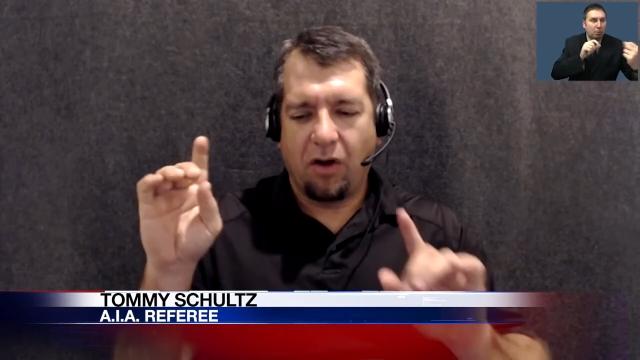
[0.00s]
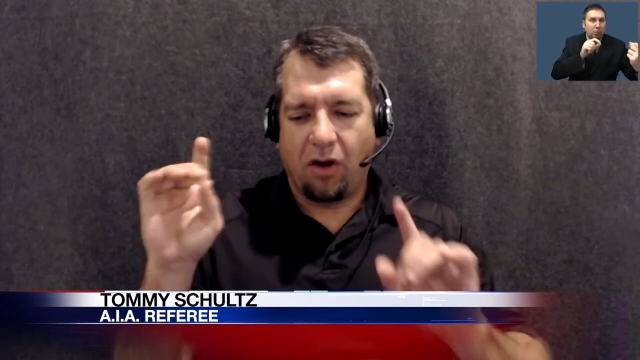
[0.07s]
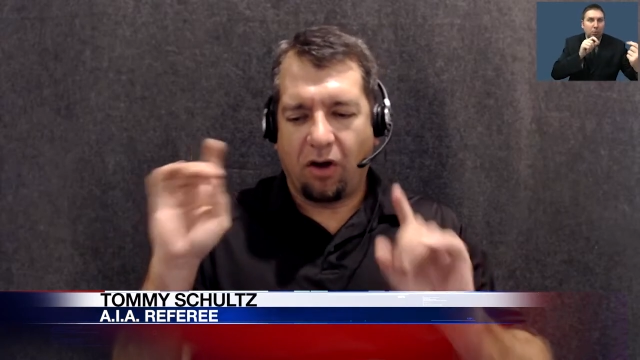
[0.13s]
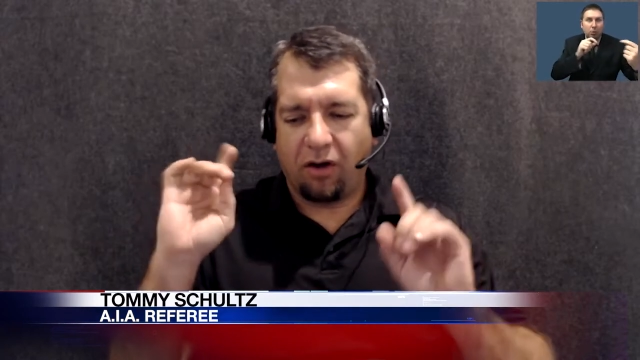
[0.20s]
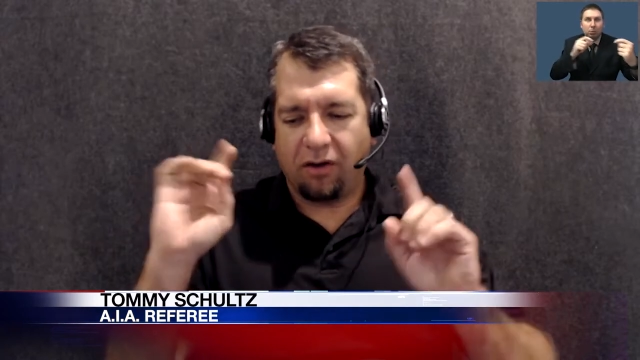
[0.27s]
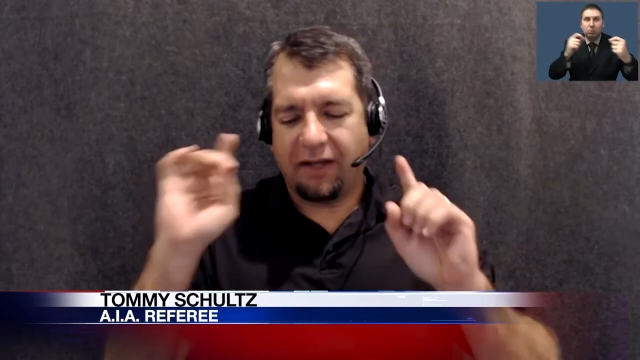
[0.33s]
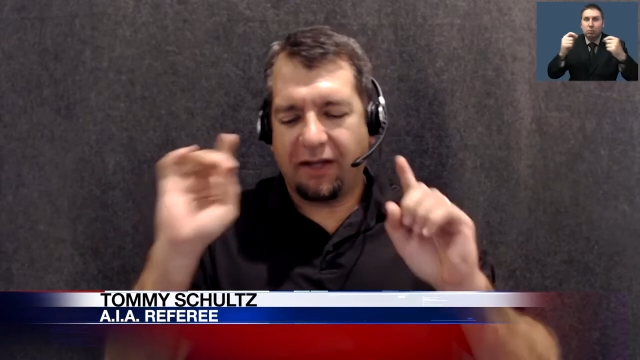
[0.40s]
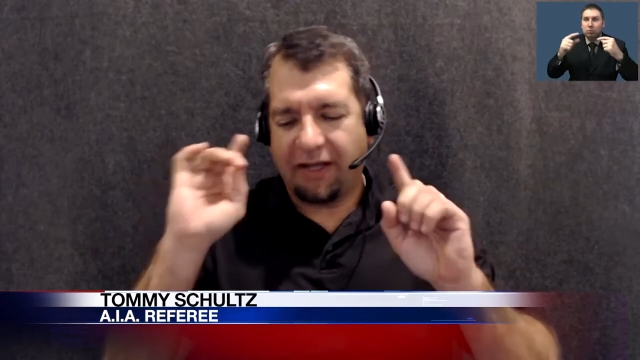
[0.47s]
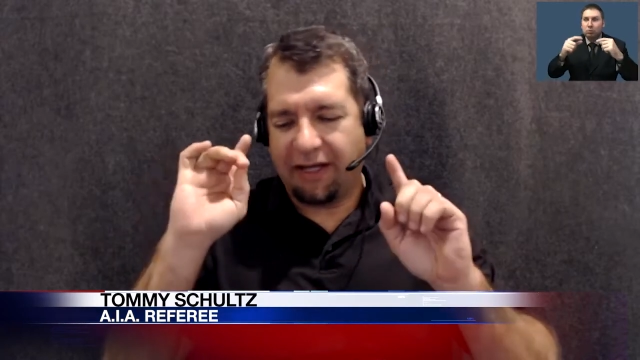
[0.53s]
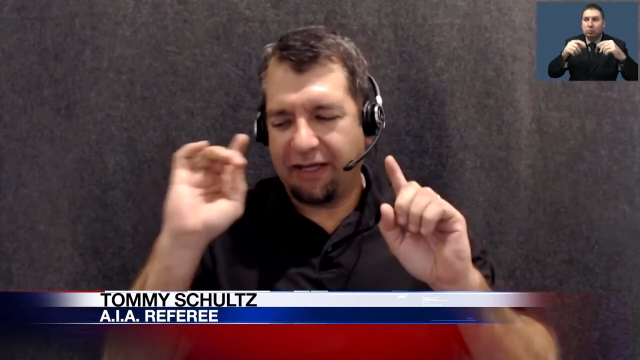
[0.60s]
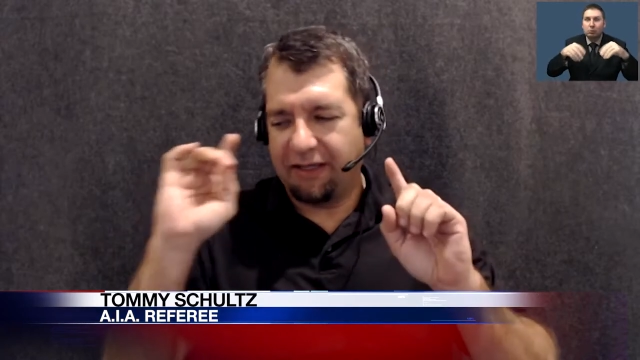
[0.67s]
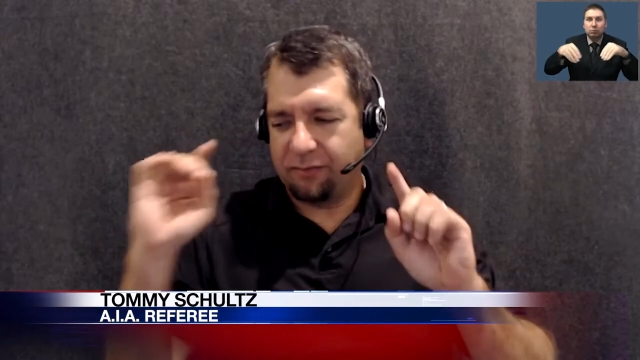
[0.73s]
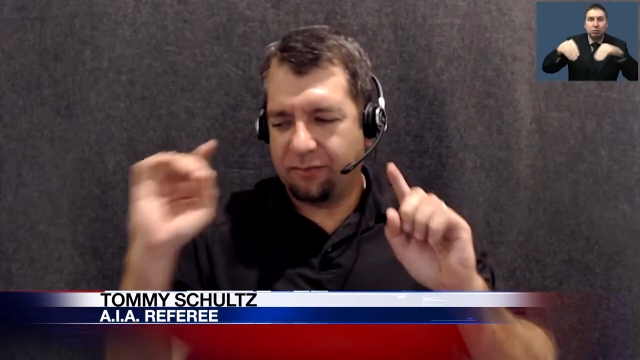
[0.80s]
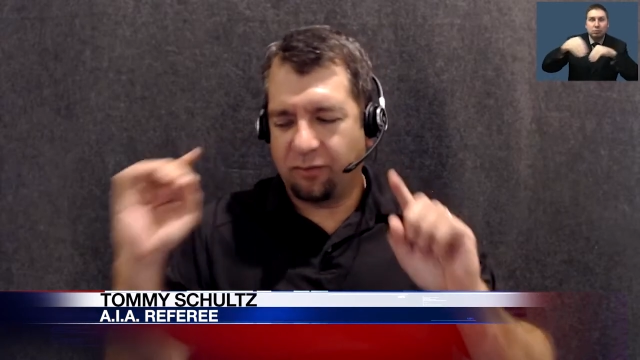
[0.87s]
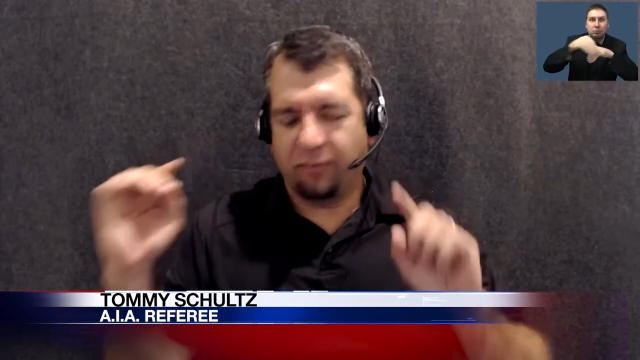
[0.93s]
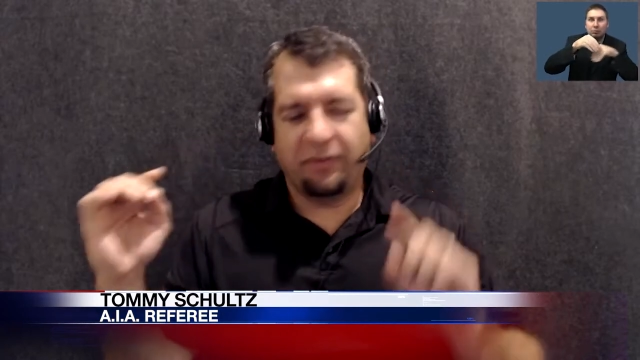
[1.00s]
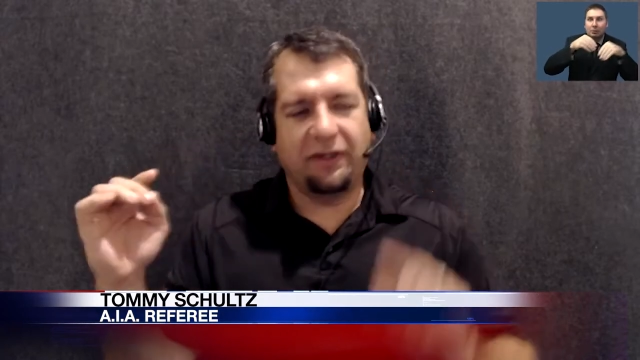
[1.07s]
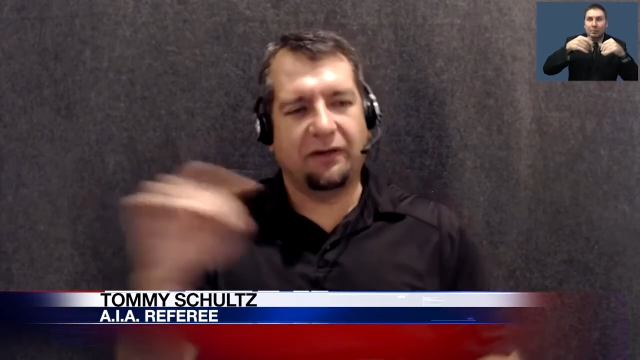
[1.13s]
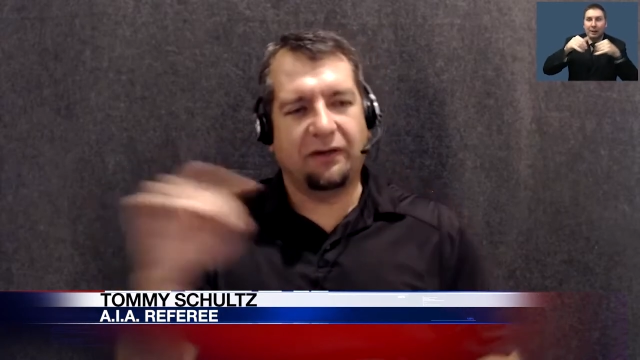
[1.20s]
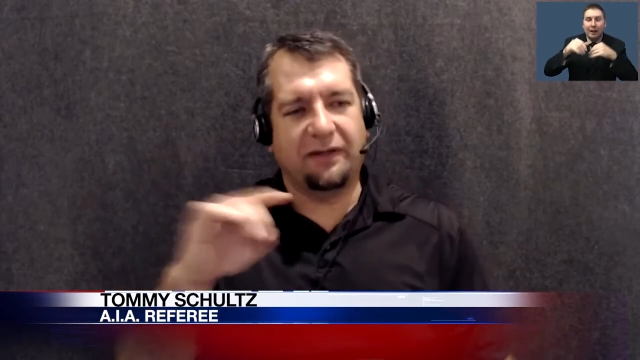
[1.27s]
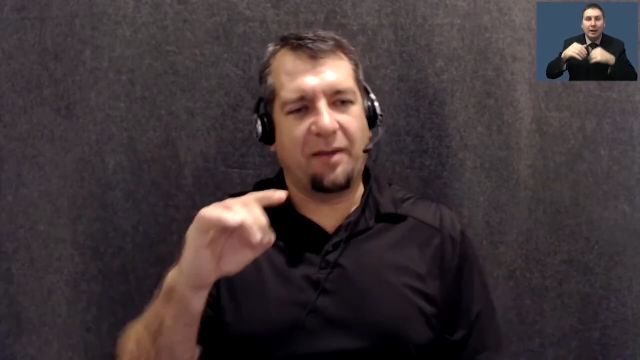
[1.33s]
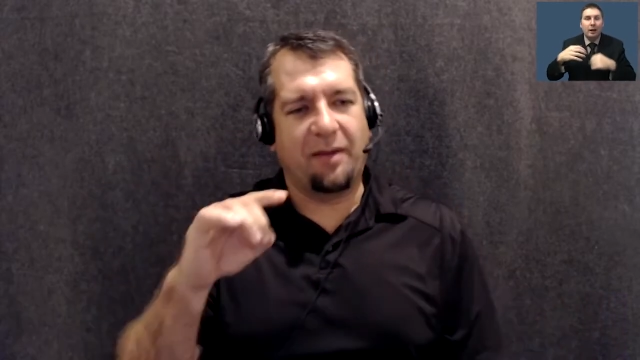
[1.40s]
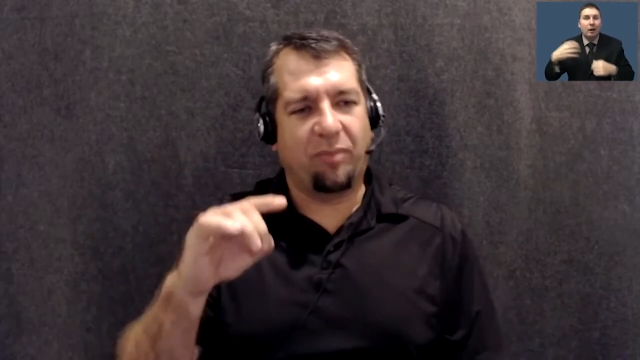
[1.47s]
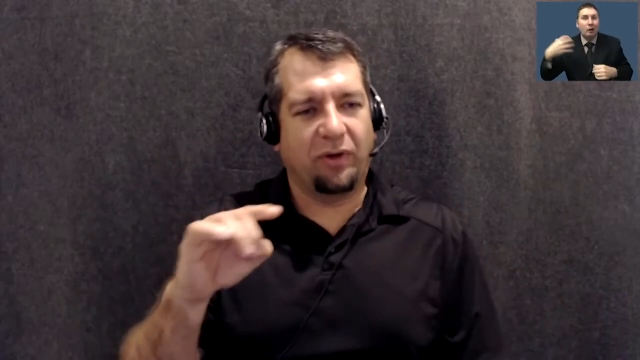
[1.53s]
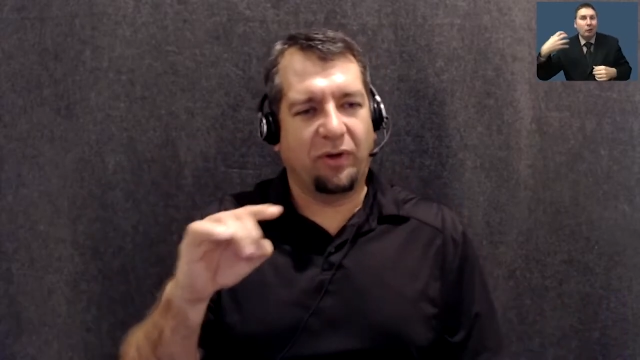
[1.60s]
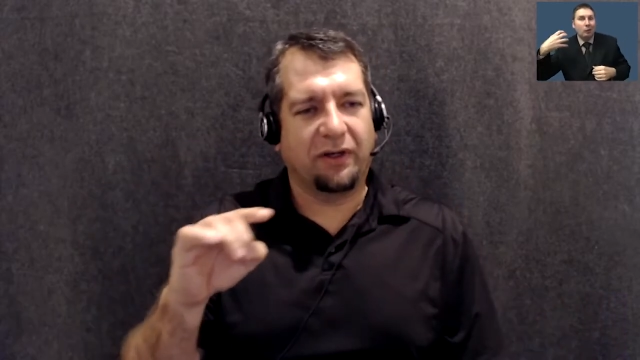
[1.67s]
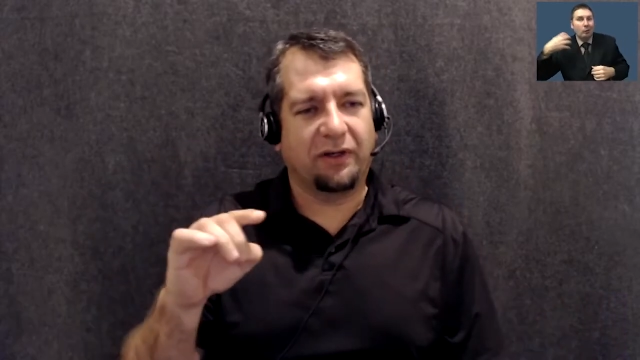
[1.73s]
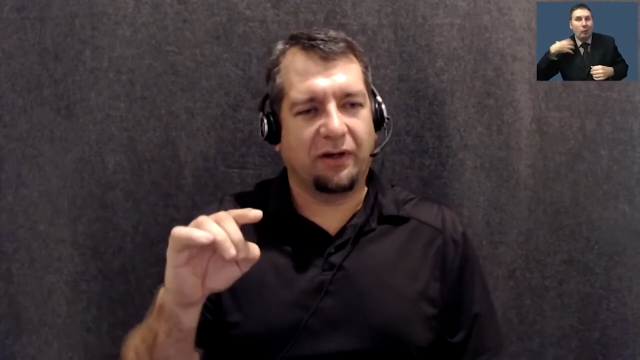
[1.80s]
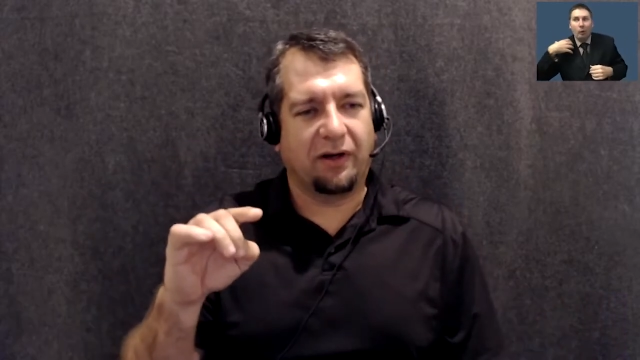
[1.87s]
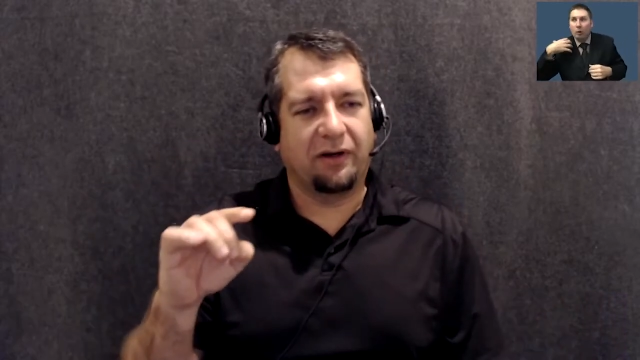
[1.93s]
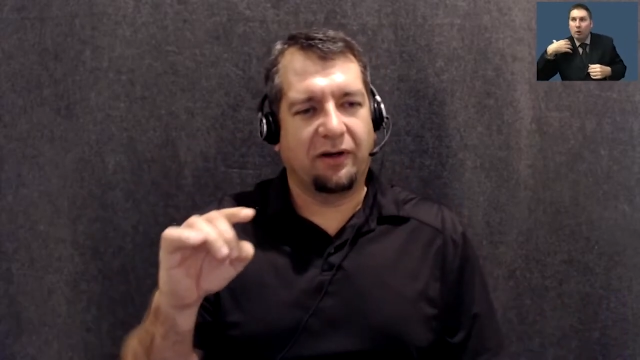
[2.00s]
all eyes will be on that point guard.